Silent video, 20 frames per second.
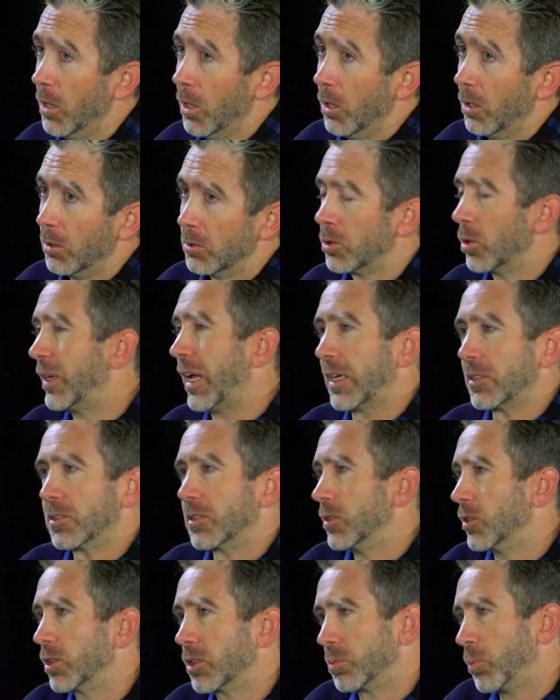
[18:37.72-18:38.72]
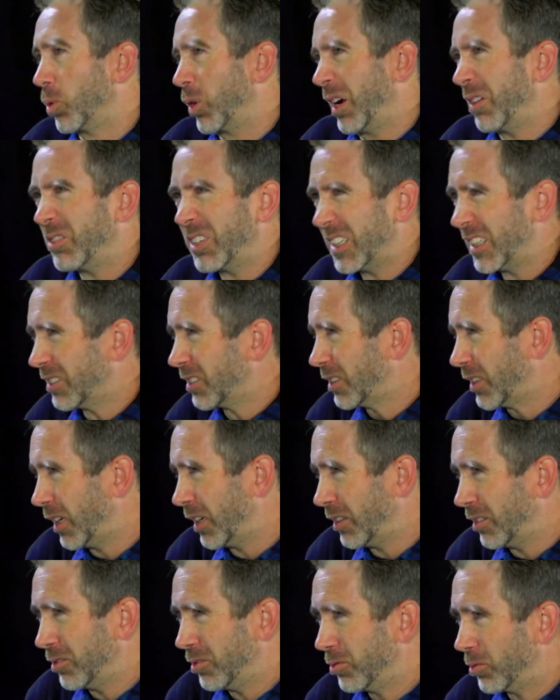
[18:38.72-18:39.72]
So yes, there's just more evidence
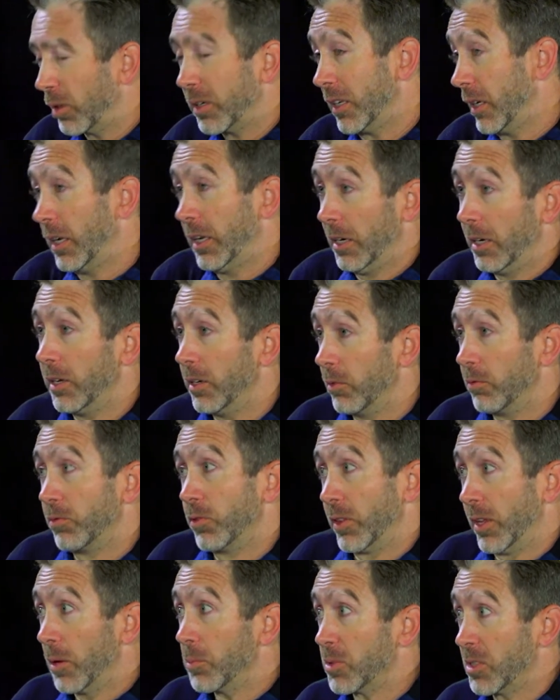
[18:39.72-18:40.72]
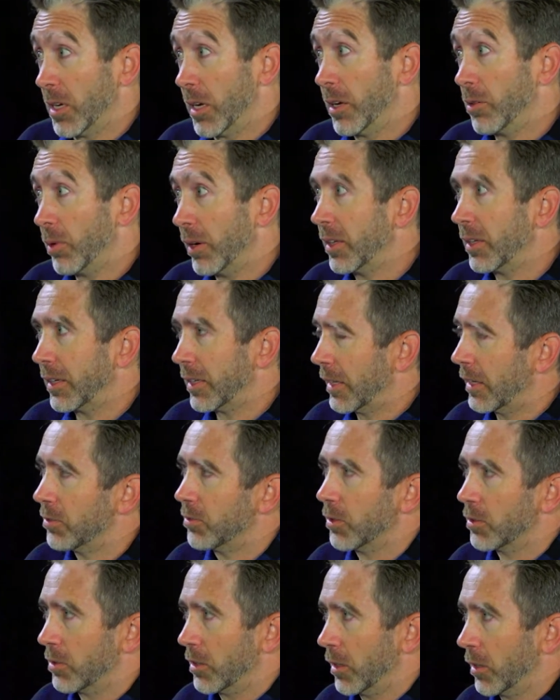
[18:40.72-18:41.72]
of, right? And for the upside, right? Like that
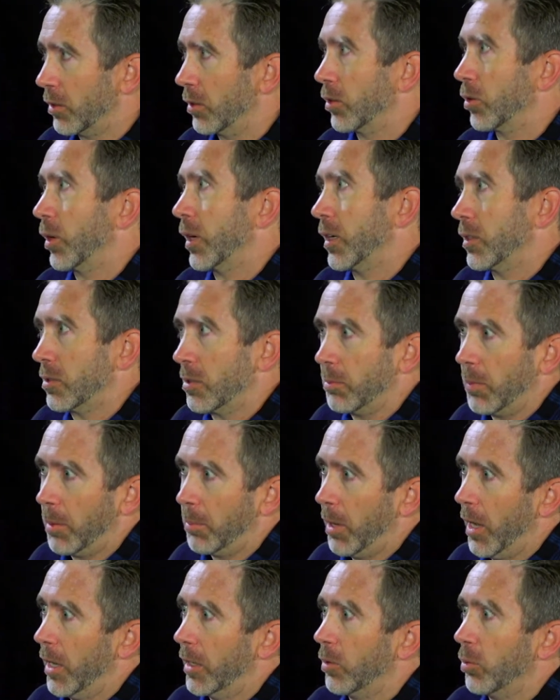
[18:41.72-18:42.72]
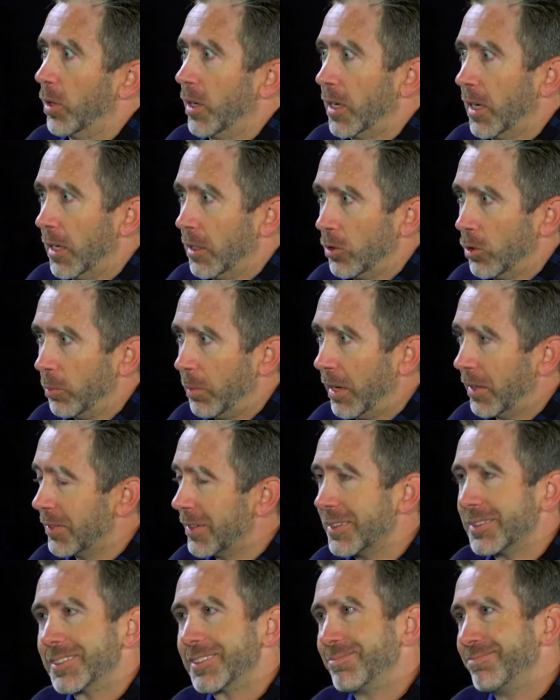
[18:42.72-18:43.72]
feels like, oh great, it's in my body. What can I do about
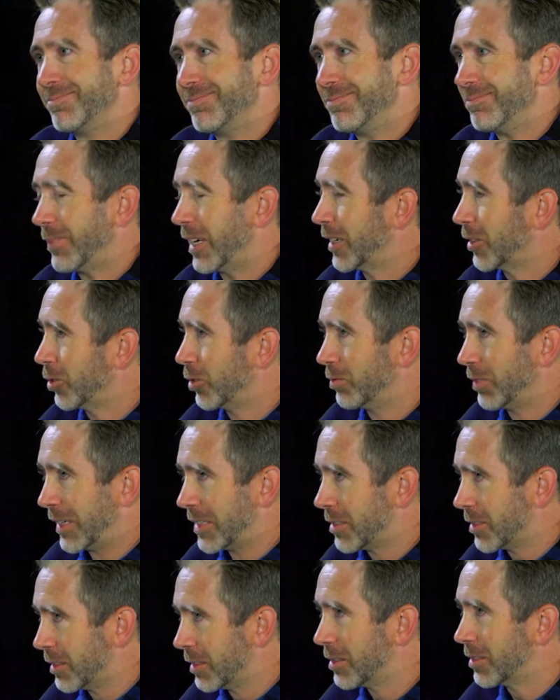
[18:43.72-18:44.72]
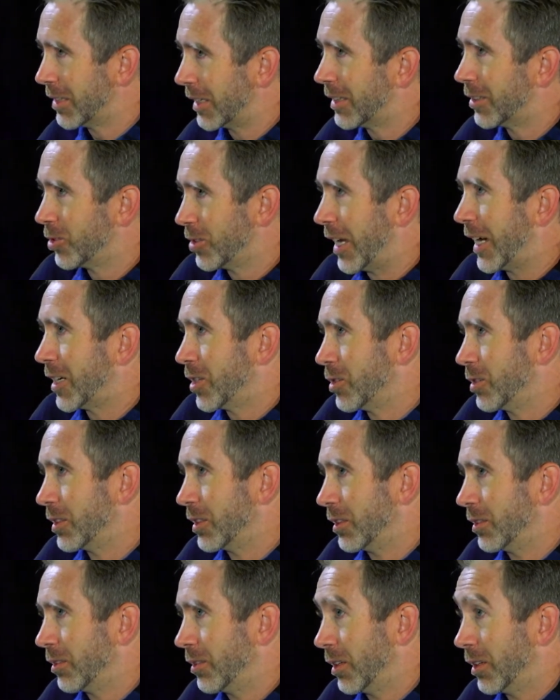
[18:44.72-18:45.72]
this? Medical advances, like there's
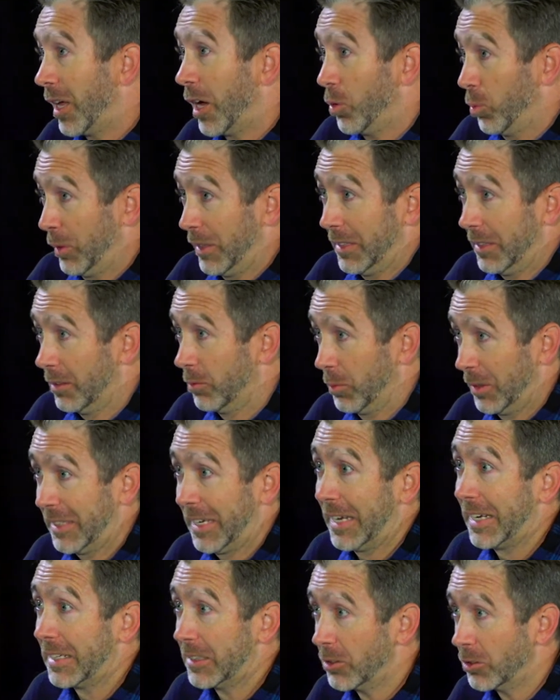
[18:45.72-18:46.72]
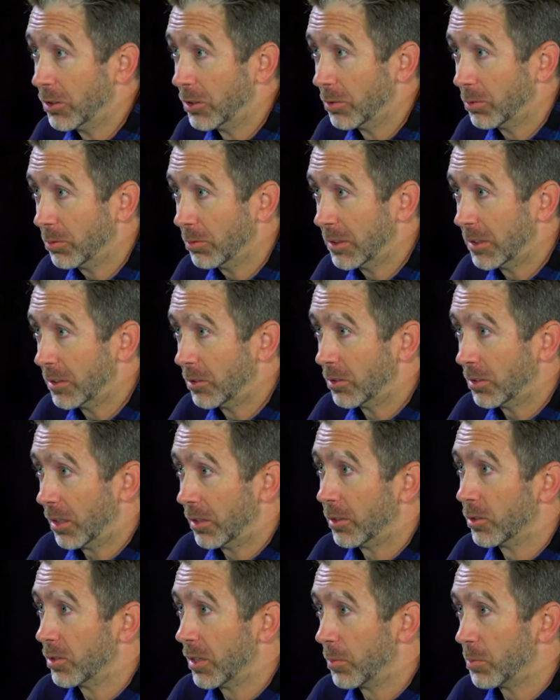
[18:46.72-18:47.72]
actually a lot we can do, and
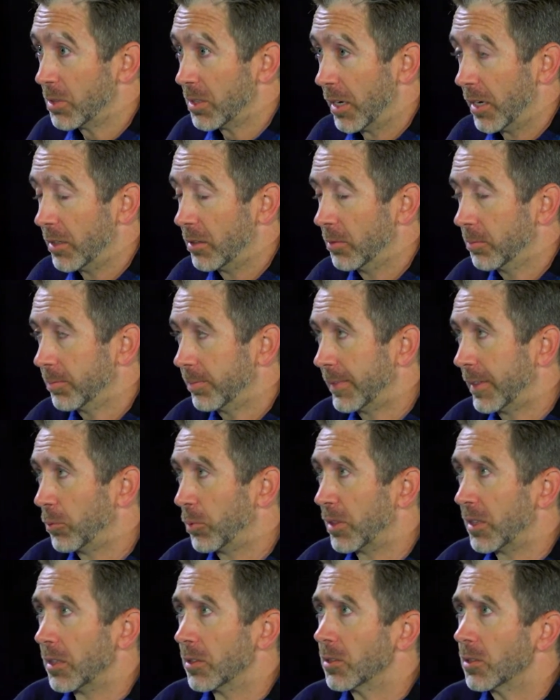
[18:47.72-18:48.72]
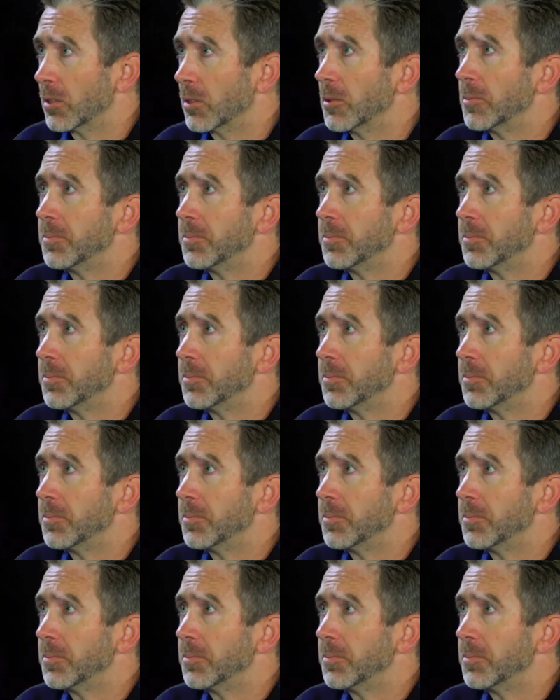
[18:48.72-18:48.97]
there's upside with this.